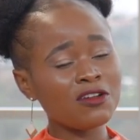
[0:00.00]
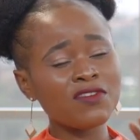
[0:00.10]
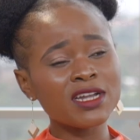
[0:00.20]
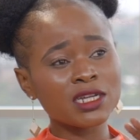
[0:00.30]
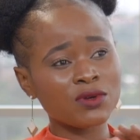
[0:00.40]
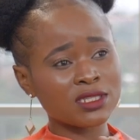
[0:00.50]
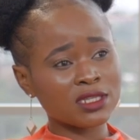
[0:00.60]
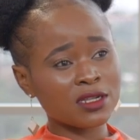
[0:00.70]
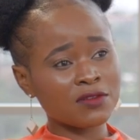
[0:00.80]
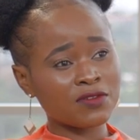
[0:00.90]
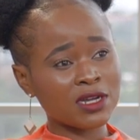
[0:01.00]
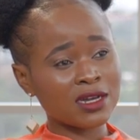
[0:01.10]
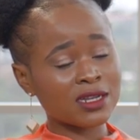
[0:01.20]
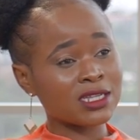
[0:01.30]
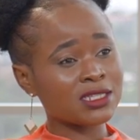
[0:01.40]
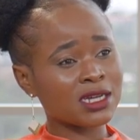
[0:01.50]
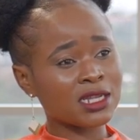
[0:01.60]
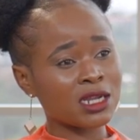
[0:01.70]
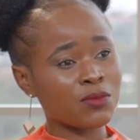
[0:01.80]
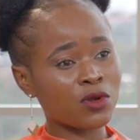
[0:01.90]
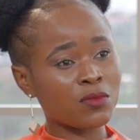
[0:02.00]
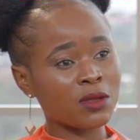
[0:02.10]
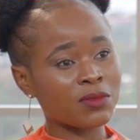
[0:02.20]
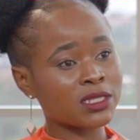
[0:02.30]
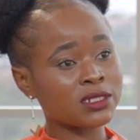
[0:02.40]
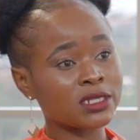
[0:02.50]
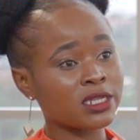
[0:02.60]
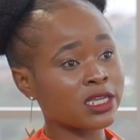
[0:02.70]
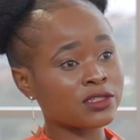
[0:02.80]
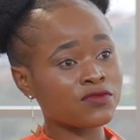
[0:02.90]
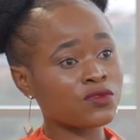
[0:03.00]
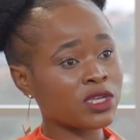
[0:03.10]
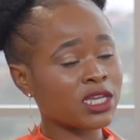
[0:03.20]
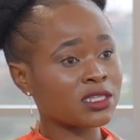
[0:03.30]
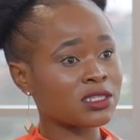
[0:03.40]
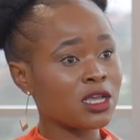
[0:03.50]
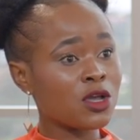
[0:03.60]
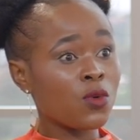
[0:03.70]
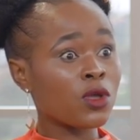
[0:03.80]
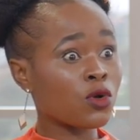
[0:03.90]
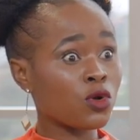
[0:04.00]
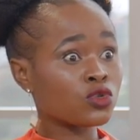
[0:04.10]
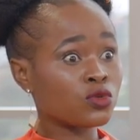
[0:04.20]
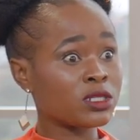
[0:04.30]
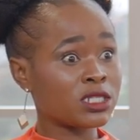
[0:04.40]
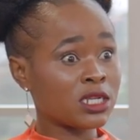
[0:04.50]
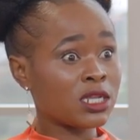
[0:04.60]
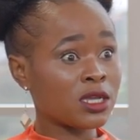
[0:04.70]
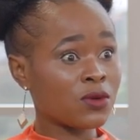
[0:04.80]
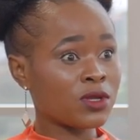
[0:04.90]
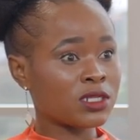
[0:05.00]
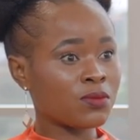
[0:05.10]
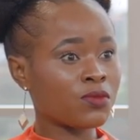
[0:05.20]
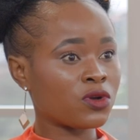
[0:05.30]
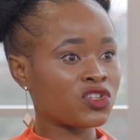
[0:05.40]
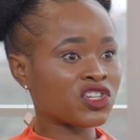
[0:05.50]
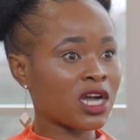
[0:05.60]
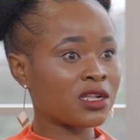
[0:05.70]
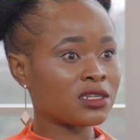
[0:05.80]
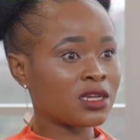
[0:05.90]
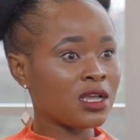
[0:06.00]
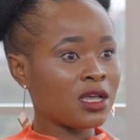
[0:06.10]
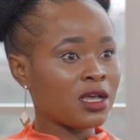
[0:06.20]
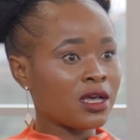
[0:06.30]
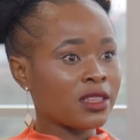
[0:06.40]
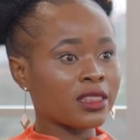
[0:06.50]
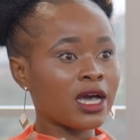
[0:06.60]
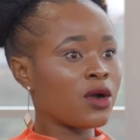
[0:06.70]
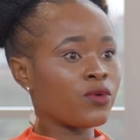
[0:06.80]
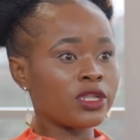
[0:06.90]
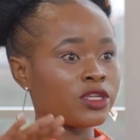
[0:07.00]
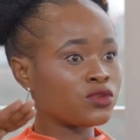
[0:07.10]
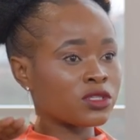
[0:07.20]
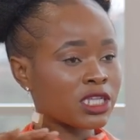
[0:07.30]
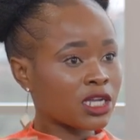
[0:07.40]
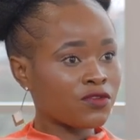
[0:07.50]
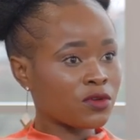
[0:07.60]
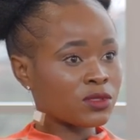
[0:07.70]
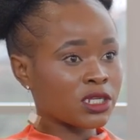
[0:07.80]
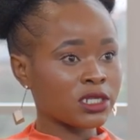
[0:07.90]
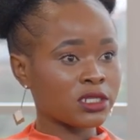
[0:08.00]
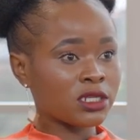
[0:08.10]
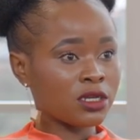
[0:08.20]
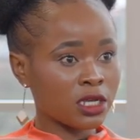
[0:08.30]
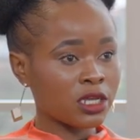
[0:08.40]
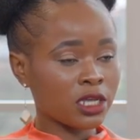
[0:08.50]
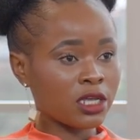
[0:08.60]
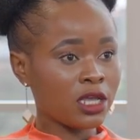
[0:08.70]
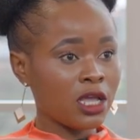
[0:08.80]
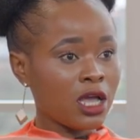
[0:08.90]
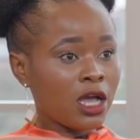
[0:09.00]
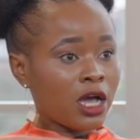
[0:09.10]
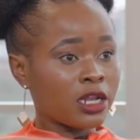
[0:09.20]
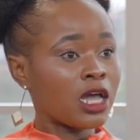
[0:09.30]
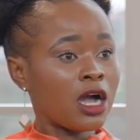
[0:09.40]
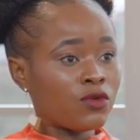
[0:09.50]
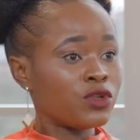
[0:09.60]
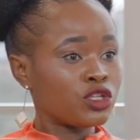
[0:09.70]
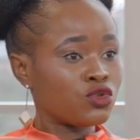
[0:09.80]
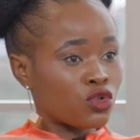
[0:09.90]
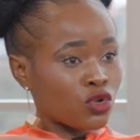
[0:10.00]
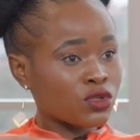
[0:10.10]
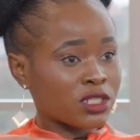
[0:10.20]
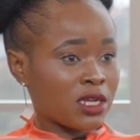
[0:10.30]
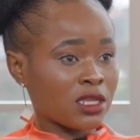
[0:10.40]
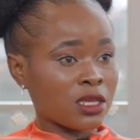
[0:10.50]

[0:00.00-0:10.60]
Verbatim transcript: find ourselves uh, creating another problem that in the next few years we are going to be dealing with a boy child. Now we need to start from scratch and say, okay, now we need to close that